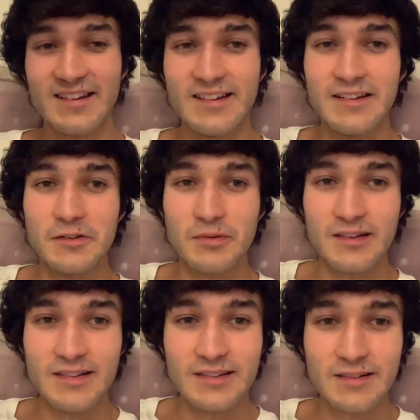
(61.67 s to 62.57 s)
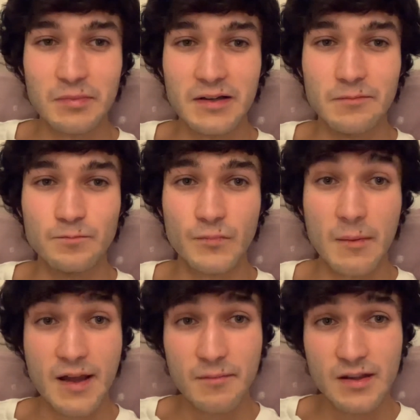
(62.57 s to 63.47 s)
it is what it is. But um, I'm
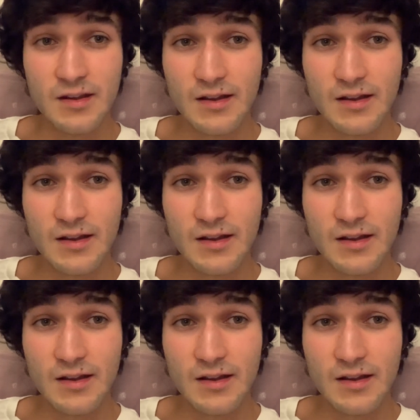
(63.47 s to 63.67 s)
happy.